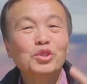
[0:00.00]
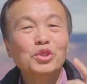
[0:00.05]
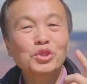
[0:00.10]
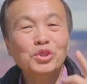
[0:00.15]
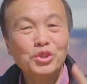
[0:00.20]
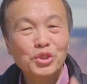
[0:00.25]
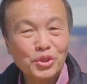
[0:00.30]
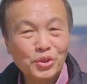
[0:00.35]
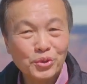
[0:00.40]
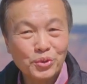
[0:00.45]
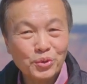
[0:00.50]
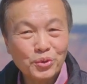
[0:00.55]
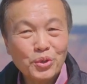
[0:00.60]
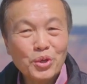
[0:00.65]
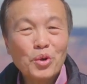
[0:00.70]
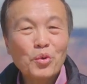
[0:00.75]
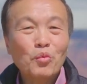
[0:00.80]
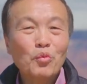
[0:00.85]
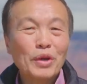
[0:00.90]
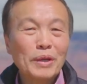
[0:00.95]
to you
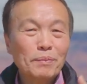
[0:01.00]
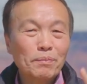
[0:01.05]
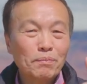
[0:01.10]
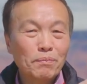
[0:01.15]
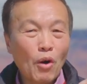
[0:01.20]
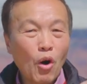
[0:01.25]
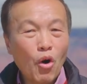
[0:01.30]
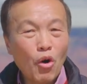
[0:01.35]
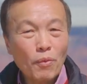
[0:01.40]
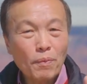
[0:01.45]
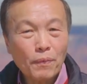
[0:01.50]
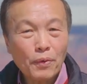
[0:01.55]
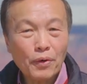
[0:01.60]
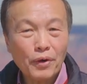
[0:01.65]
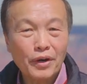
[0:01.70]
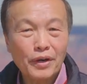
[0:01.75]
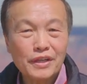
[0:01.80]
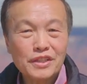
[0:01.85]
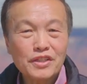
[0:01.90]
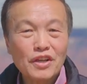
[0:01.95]
with bold
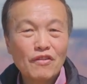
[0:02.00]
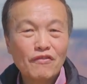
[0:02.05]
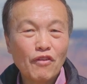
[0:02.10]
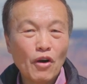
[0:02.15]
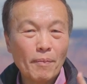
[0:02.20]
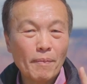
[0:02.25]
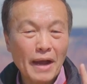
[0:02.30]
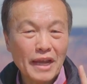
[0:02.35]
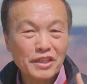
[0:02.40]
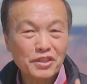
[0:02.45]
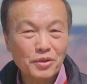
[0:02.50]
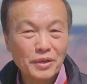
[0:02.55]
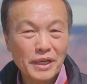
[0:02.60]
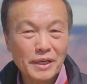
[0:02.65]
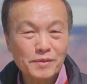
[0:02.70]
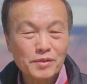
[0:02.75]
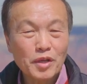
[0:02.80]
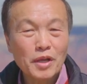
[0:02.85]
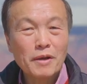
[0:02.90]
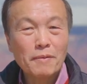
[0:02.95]
prayers for my
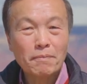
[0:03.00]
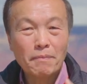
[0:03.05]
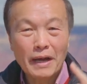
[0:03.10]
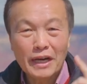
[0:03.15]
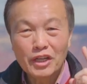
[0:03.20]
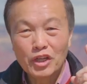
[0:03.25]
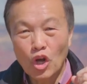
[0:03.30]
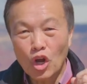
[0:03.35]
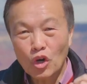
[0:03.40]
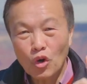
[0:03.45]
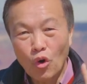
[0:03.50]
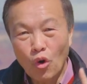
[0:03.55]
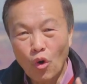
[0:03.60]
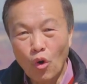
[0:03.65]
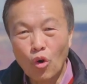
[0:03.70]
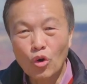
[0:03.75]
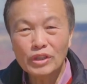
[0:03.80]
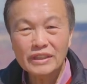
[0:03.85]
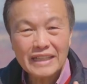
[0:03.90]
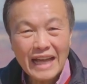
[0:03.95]
dreams, but not
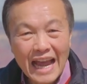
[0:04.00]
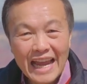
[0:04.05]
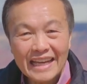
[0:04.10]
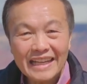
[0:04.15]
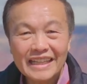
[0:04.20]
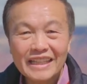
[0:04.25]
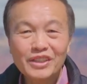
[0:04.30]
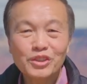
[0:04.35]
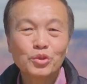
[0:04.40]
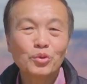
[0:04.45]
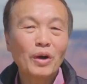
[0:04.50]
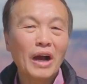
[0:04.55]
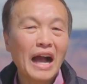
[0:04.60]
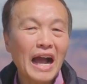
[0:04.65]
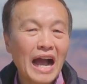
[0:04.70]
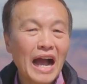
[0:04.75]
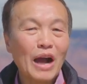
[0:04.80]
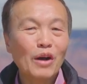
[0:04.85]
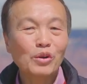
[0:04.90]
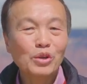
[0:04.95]
hold tightly to
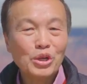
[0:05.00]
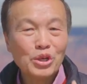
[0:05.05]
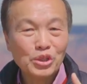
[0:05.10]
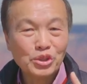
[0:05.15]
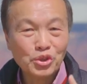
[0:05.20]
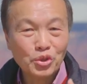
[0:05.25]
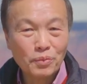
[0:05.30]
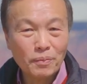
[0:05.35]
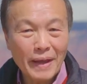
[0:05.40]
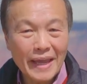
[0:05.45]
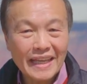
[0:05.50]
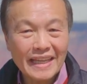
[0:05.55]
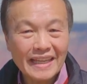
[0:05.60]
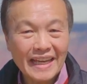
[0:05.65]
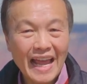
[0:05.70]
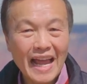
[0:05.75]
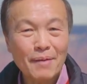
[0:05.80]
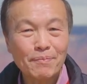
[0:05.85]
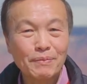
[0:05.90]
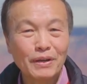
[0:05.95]
how you make it
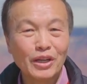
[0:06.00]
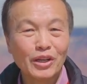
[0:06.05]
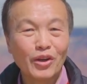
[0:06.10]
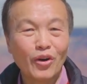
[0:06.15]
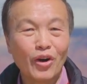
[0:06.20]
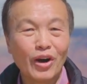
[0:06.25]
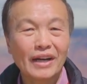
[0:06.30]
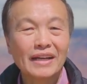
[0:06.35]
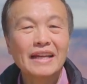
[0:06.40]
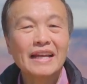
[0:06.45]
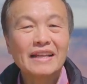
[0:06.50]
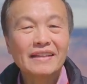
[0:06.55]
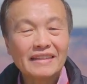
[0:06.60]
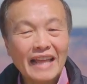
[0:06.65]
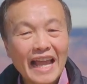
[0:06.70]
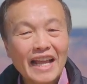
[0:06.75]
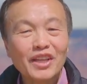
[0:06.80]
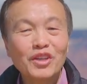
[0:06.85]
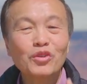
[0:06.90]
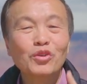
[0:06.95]
happen, Lord.
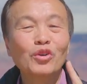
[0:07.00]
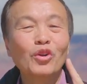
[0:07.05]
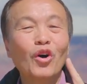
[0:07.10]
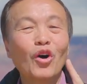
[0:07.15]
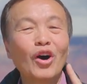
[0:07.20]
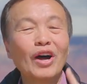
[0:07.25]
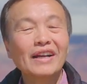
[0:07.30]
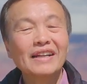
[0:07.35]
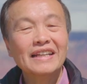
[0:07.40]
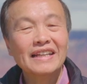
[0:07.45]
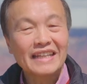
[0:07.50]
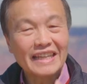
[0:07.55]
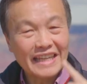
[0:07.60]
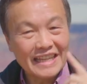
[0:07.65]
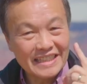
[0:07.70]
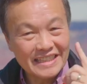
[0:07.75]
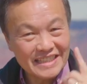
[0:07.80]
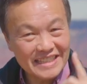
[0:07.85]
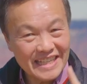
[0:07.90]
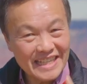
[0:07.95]
Thank you, Lord.
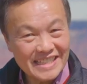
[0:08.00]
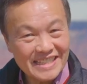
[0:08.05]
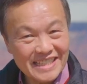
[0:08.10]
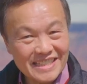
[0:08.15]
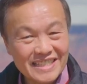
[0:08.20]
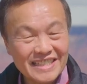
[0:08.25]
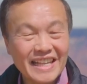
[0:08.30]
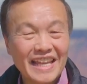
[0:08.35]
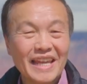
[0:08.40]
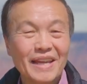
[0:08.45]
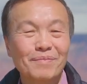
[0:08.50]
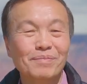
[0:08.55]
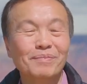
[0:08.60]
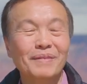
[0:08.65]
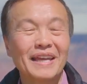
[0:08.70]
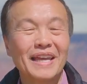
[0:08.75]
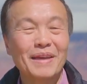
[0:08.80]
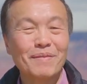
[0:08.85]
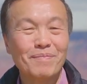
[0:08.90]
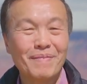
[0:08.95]
In Jesus' name,
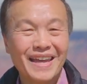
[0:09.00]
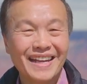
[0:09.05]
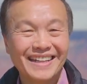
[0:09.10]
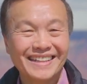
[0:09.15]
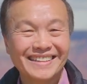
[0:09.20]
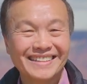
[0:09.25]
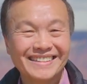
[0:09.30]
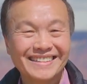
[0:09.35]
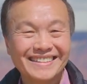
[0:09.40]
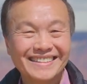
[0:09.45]
amen.